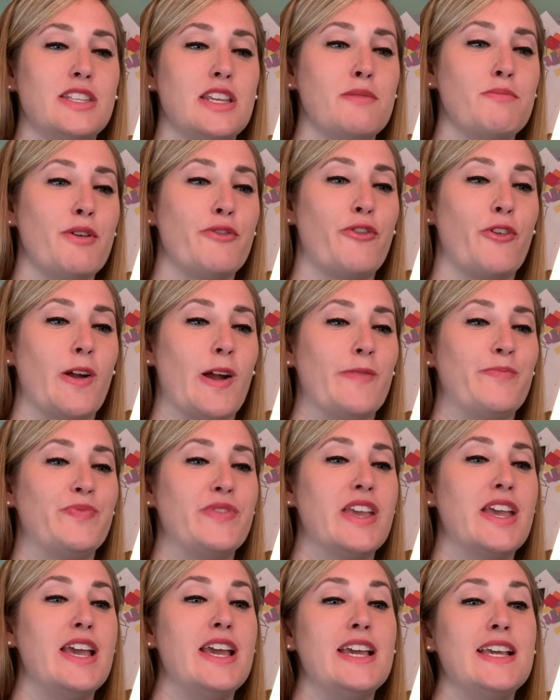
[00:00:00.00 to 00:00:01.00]
seen before.
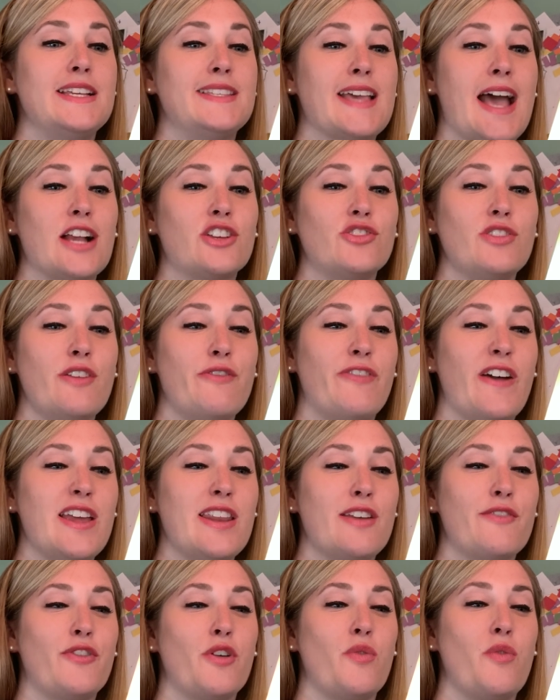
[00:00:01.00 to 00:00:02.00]
He's actually
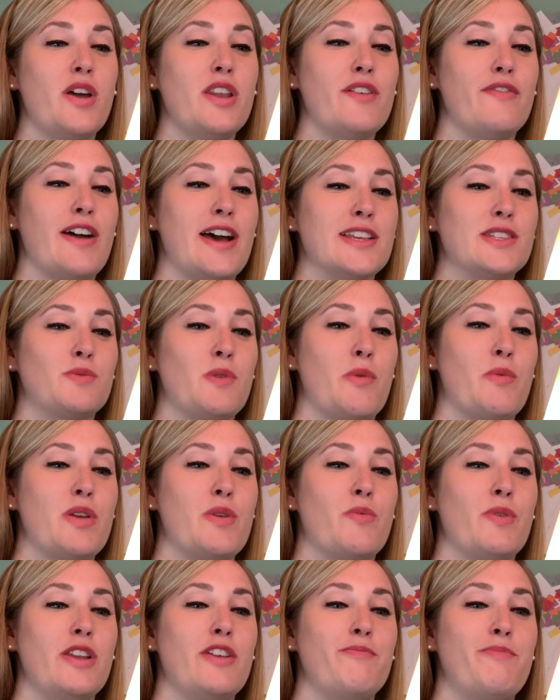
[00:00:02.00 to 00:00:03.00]
fighting for one of us when we
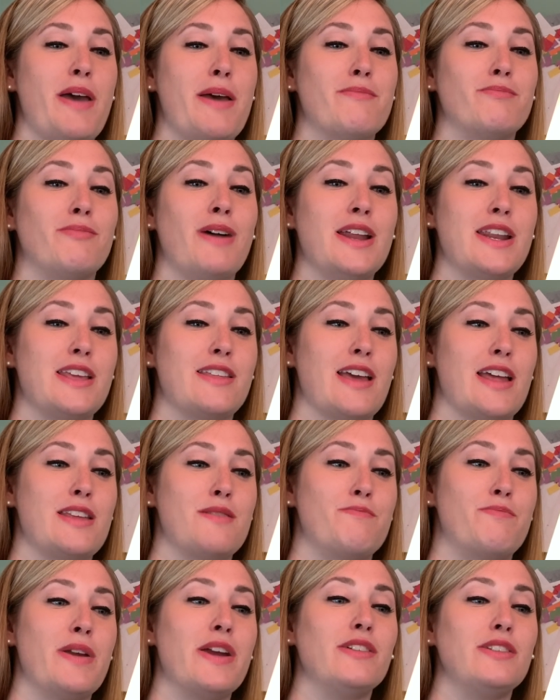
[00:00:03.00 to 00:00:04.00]
would have bet money that
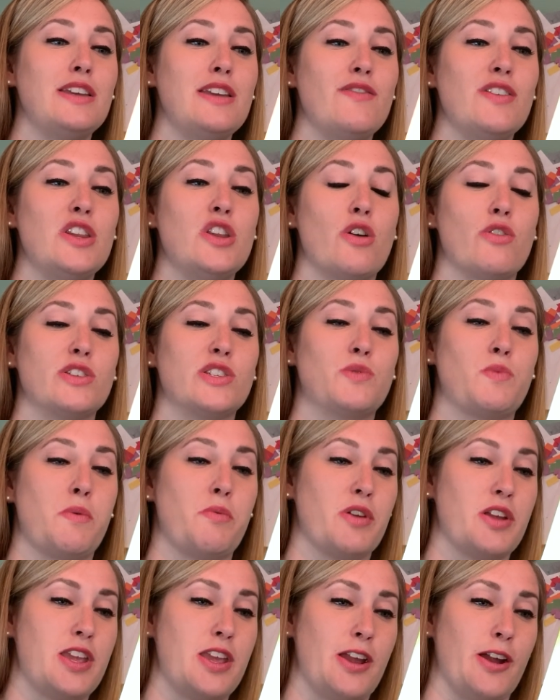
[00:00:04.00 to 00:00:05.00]
he barely even noticed we were
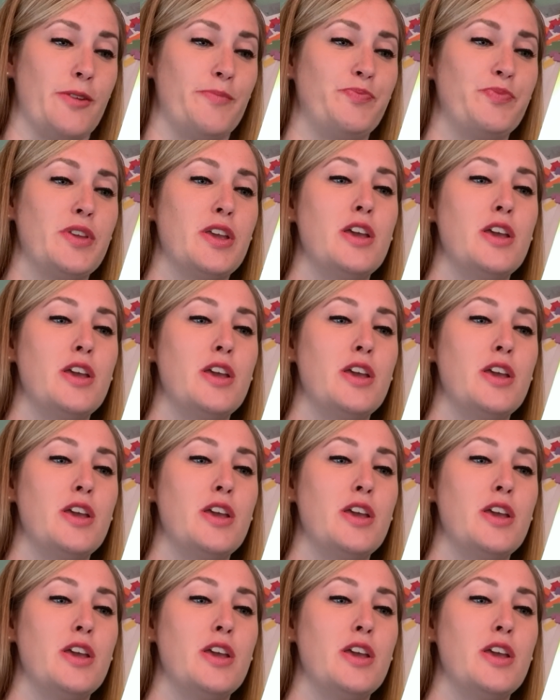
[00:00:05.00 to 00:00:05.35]
here.